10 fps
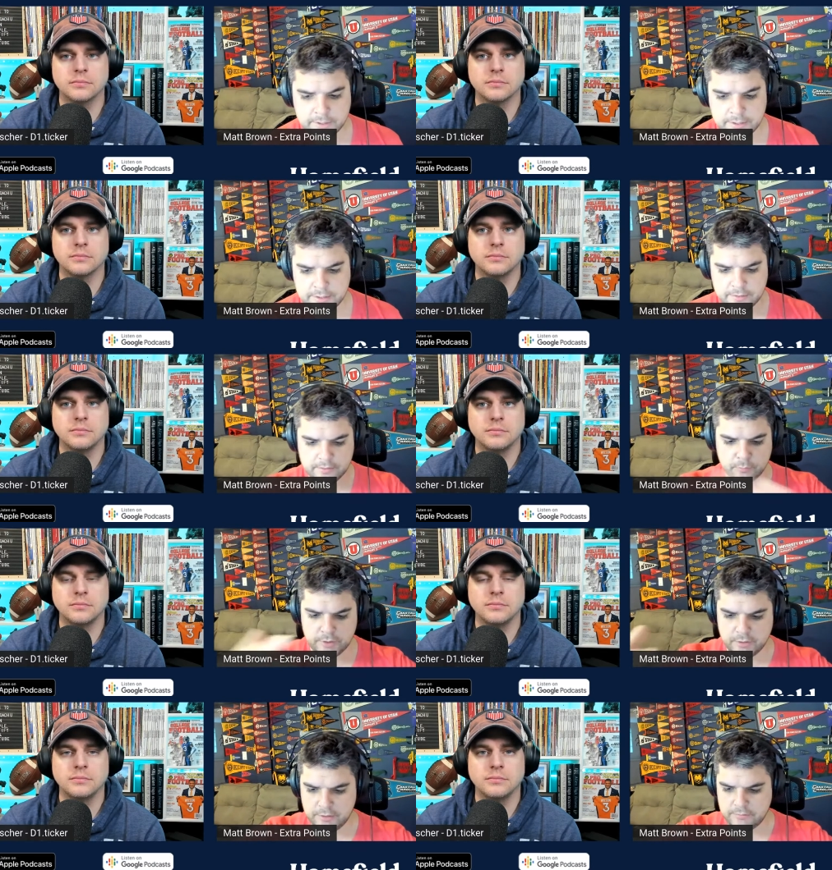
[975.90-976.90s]
Speaker 1: in,
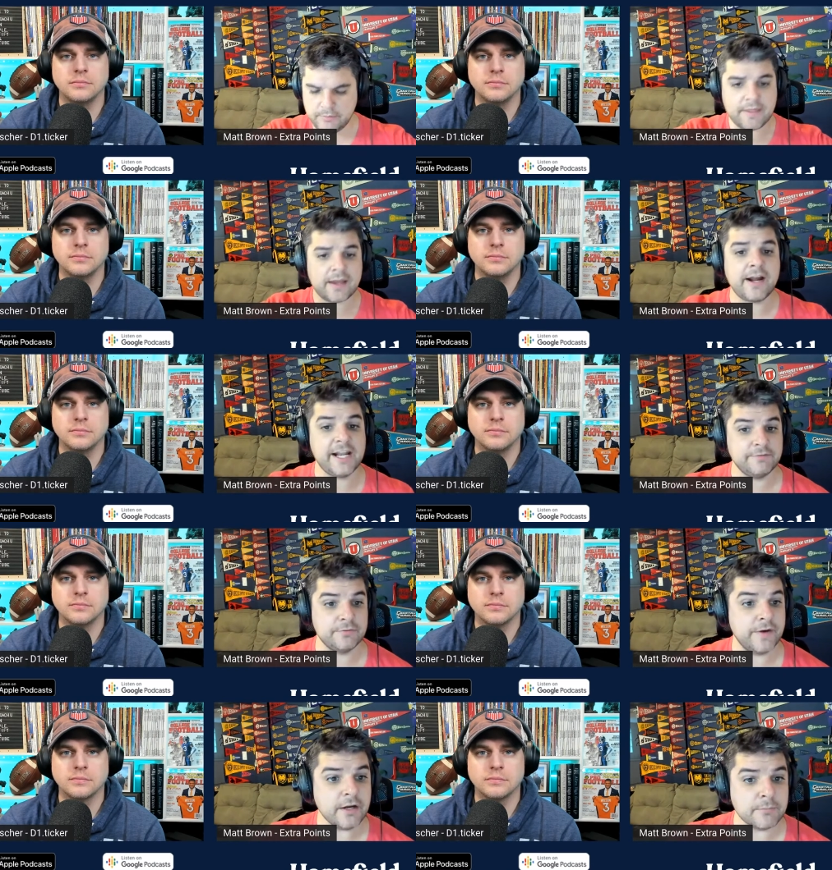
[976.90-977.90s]
in, in that kind of
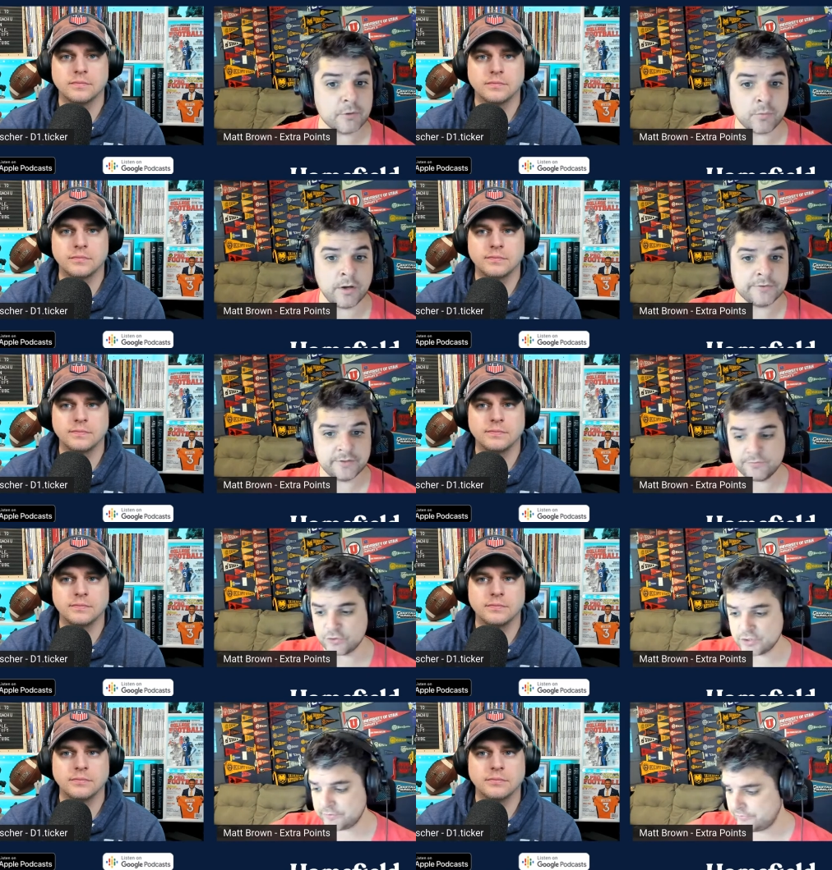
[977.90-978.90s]
environment relative to
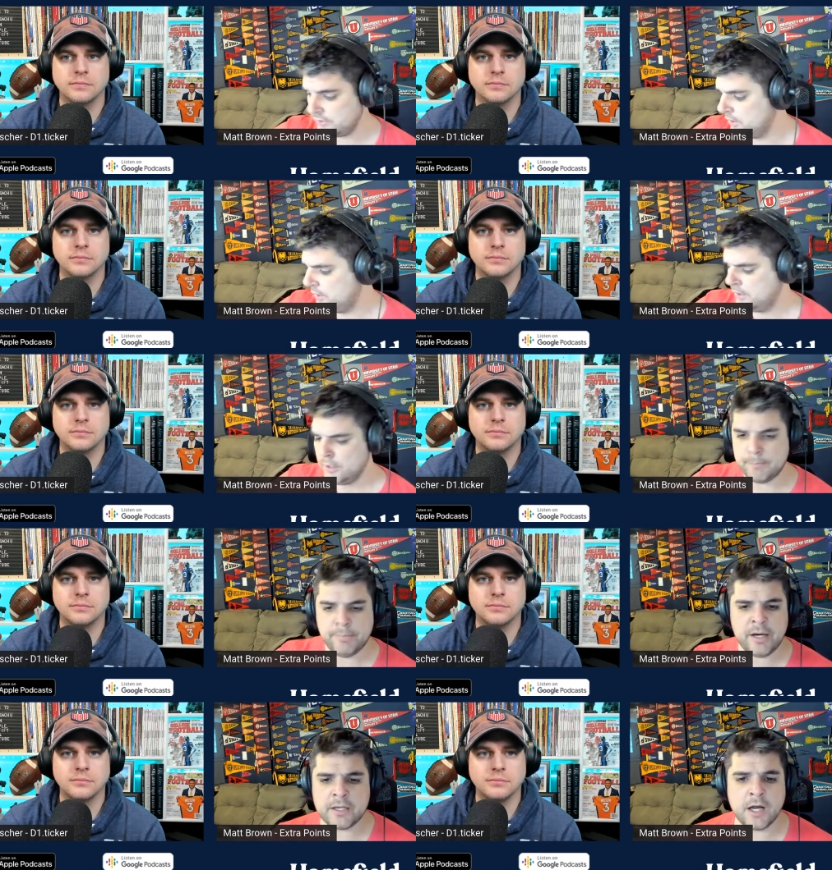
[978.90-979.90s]
just
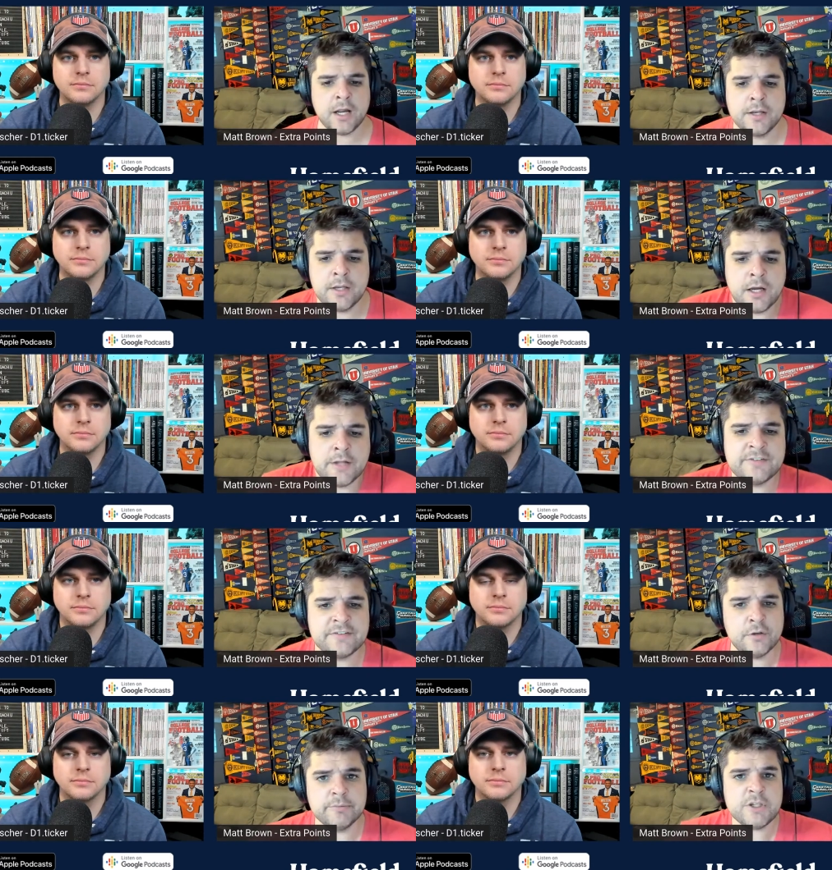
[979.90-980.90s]
butt on uh, on
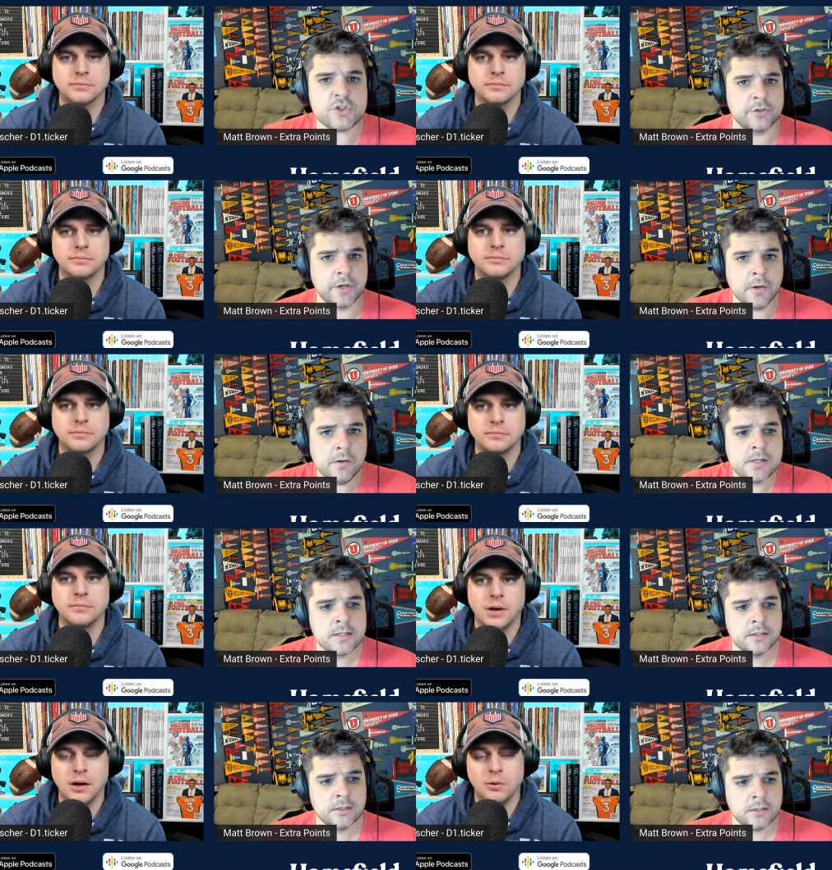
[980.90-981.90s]
steel bleacher, you know.
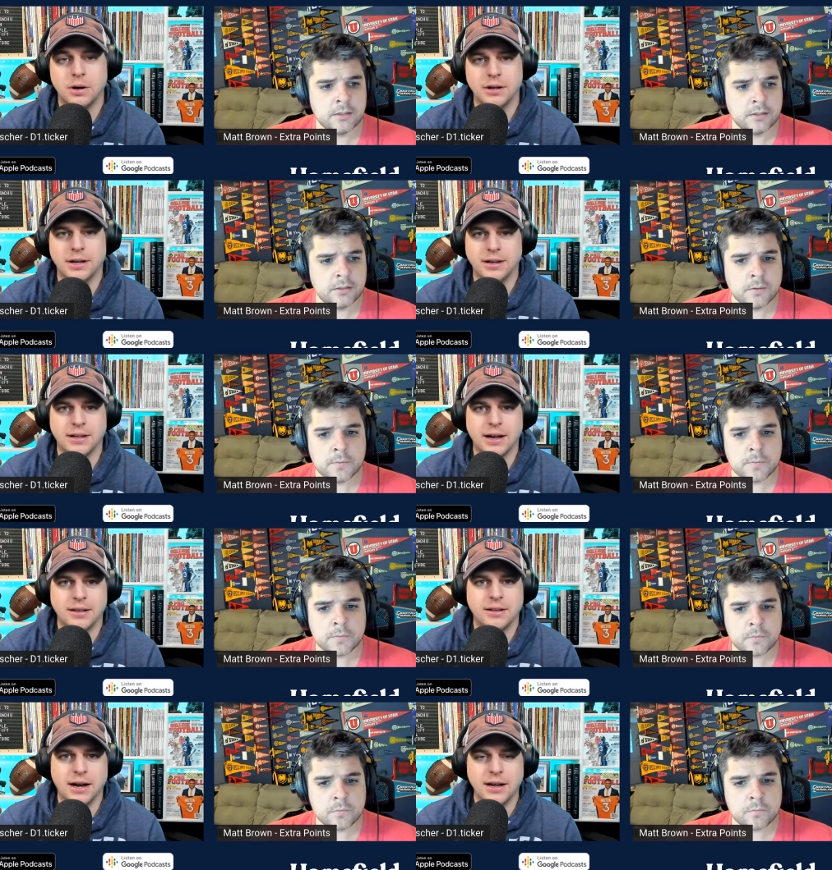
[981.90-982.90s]
Speaker 2: Well, I
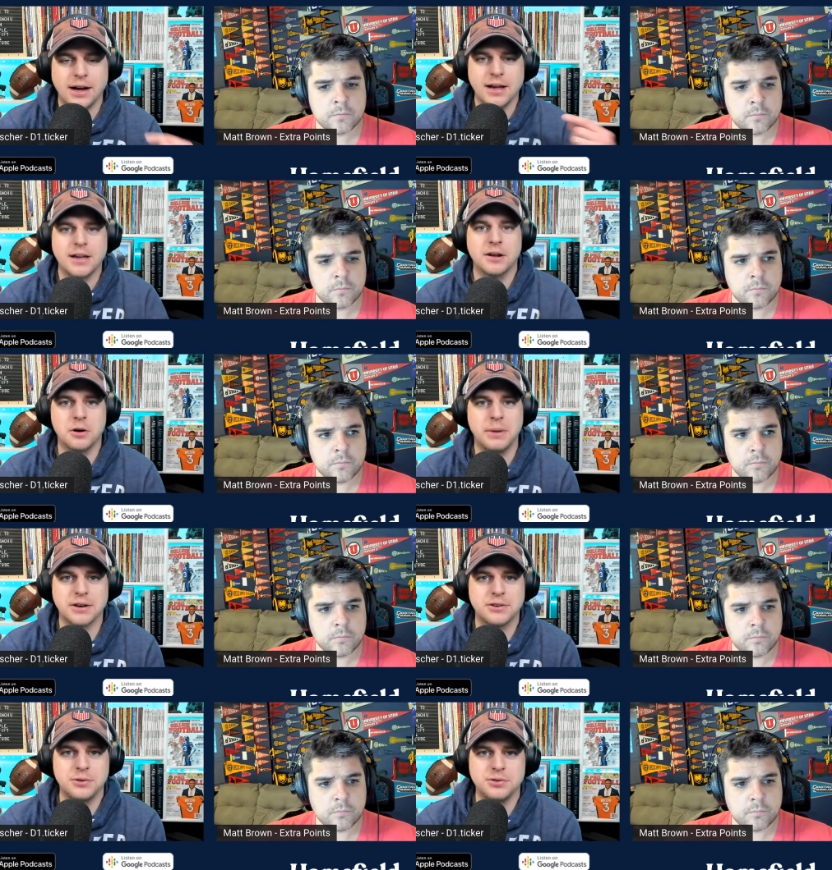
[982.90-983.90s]
I, I kind of go
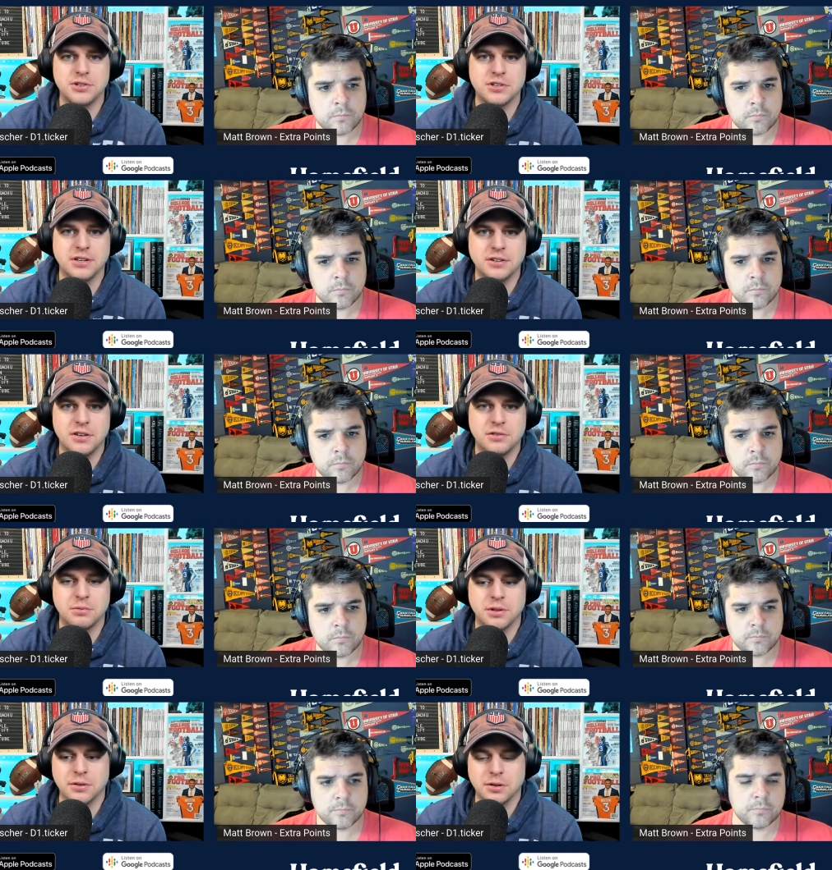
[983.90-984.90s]
back to just in, in
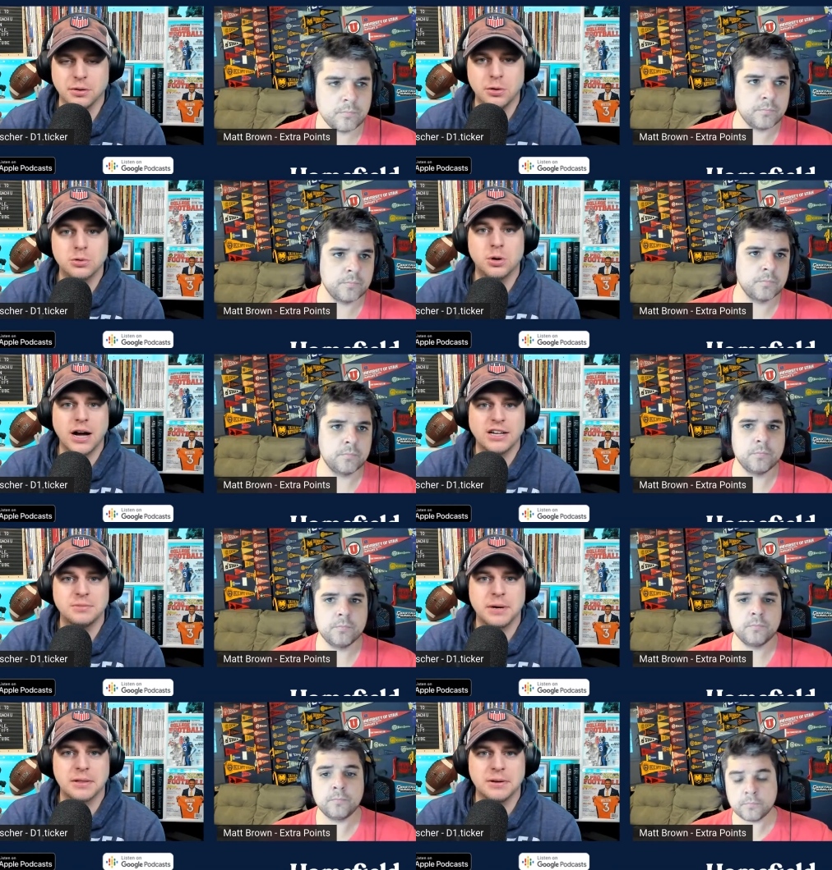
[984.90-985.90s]
terms of the, the local
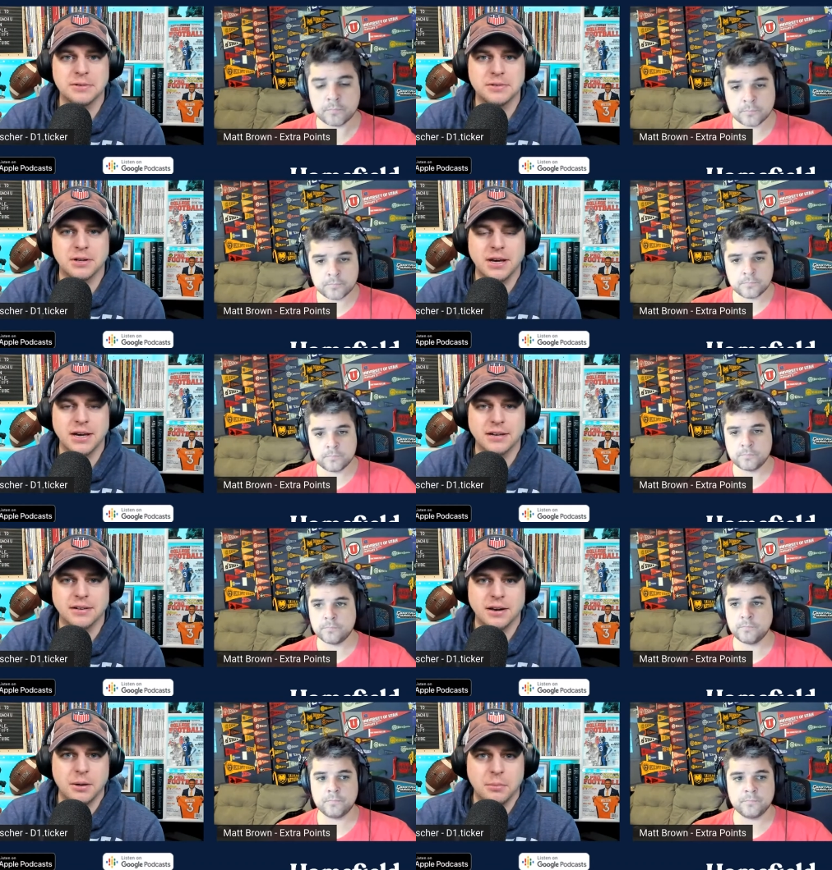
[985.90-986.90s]
aspect there in Salt Lake, and,
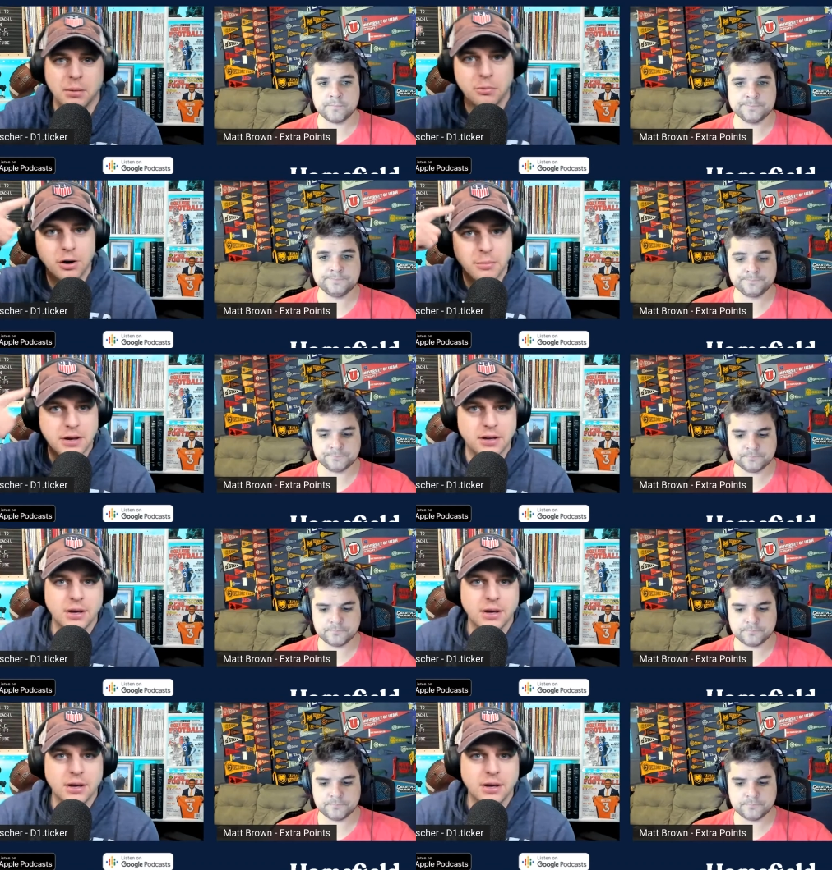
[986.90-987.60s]
and I'm, I'm wearing my